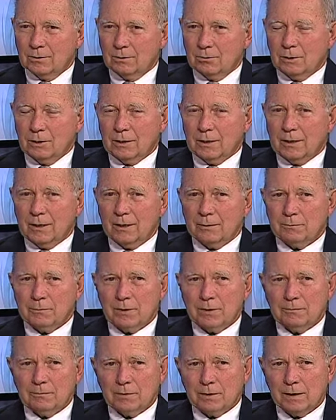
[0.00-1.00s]
Well, I happen
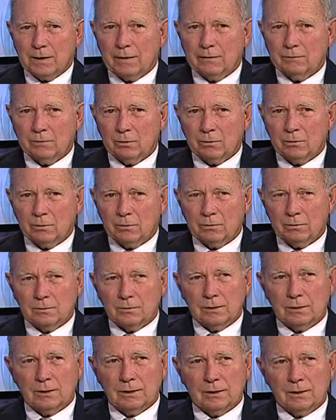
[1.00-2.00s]
to have a
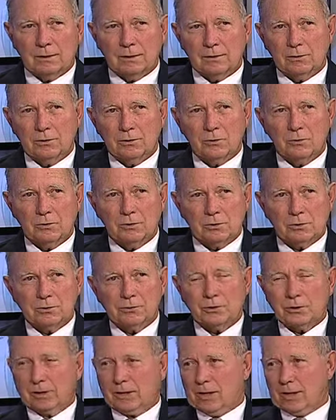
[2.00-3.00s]
neighbor who was
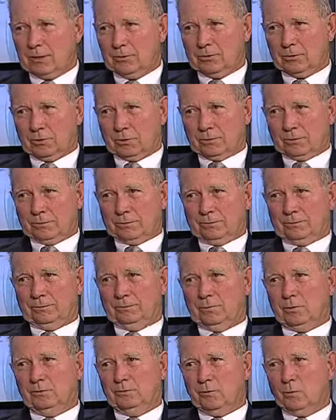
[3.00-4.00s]
on the council
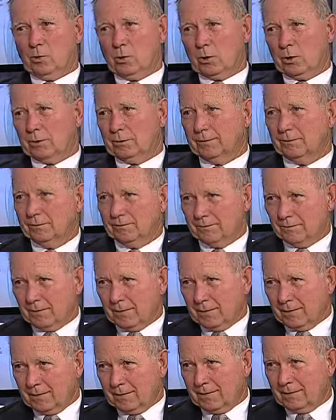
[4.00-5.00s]
before.
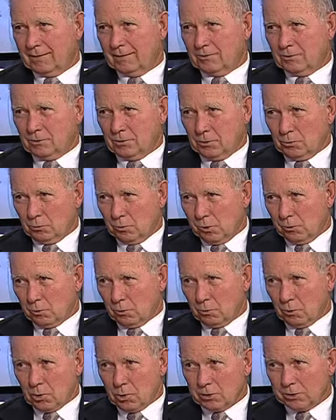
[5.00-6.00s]
And so we
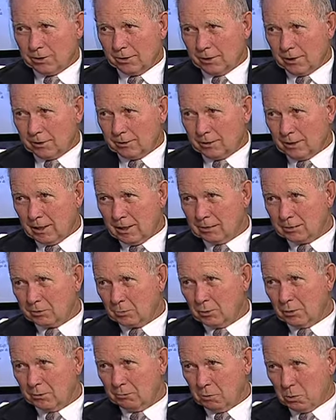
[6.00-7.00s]
were walking our dogs
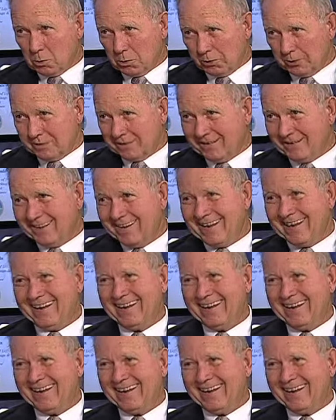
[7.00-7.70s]
one morning, and,